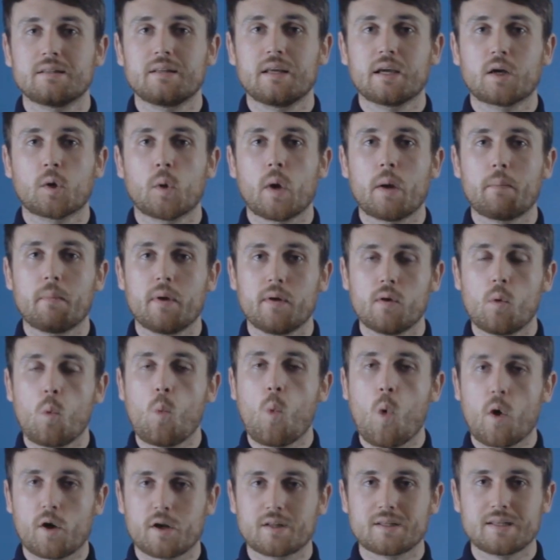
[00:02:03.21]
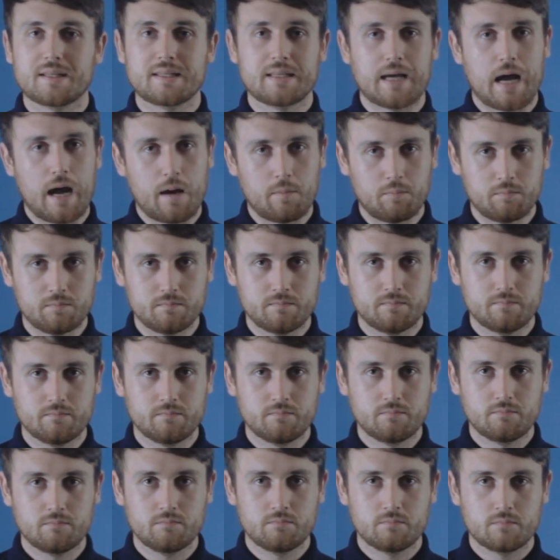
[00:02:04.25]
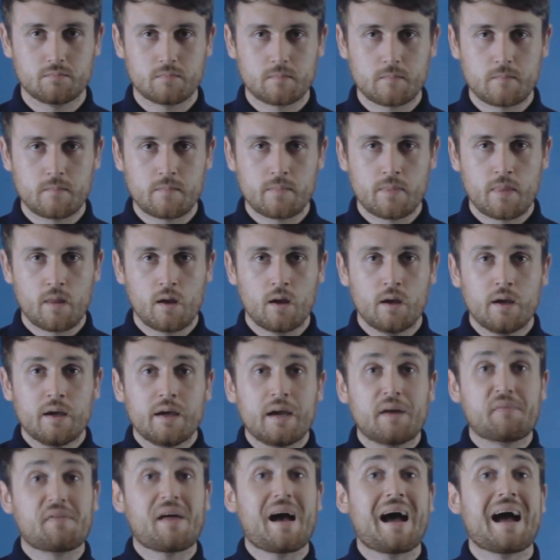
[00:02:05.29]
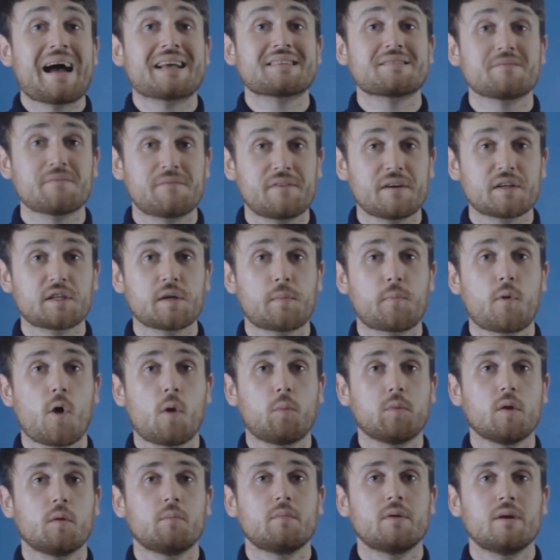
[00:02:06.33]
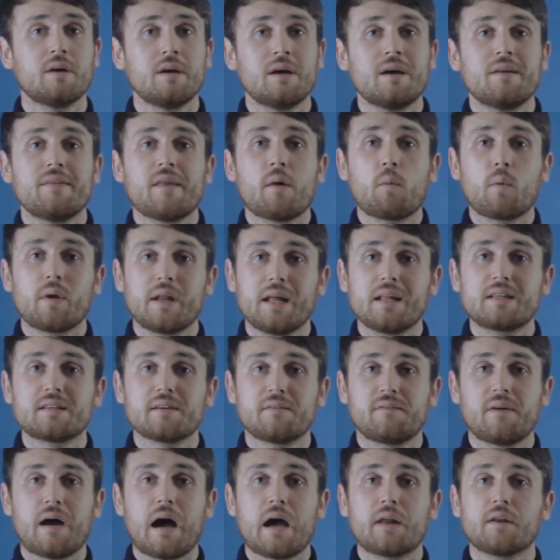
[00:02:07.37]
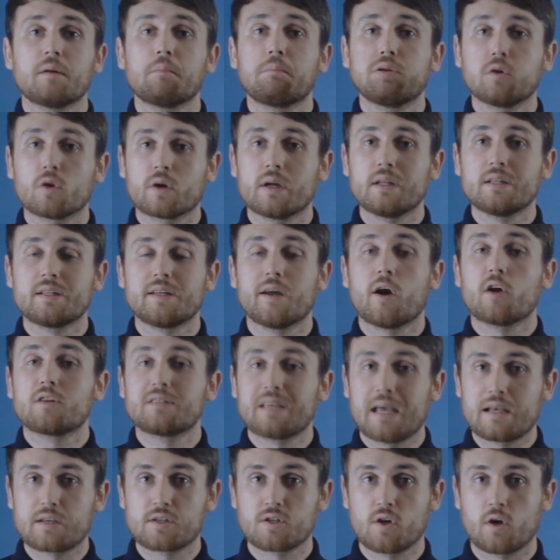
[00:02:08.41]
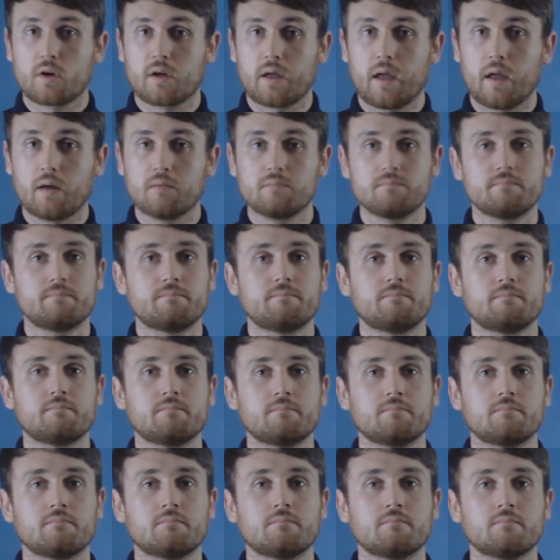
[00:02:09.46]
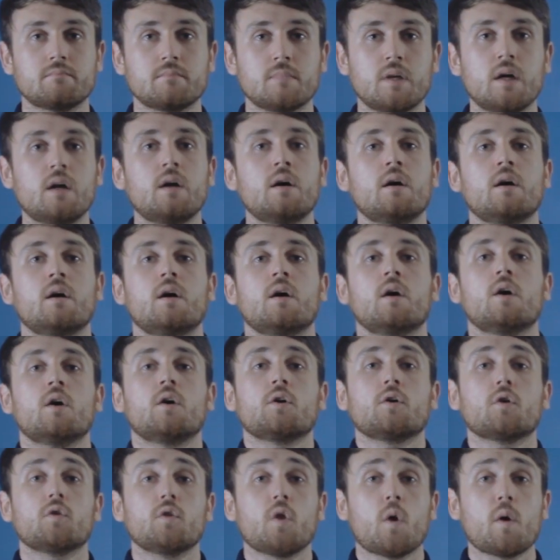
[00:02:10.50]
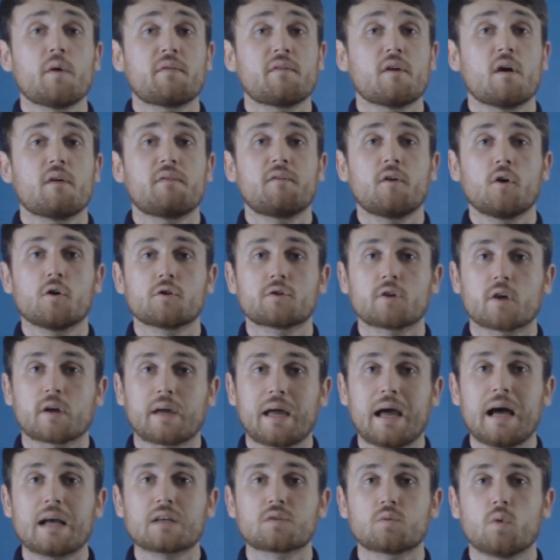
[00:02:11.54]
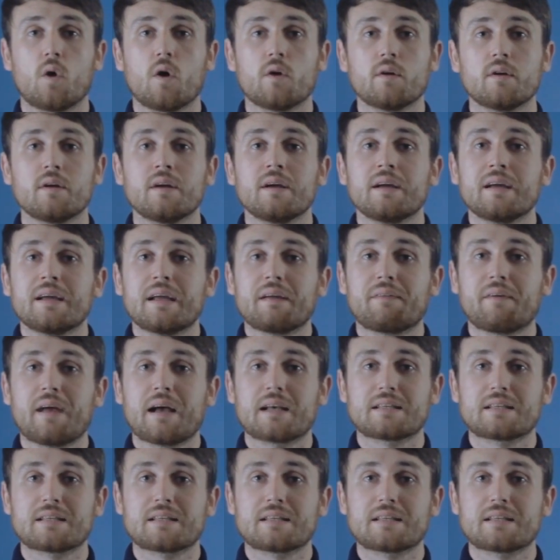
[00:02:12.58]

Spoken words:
the equipment one at a time. If that hasn't fixed your problem, then we need to find and plug into your test socket. You'll know if your phone socket has one if it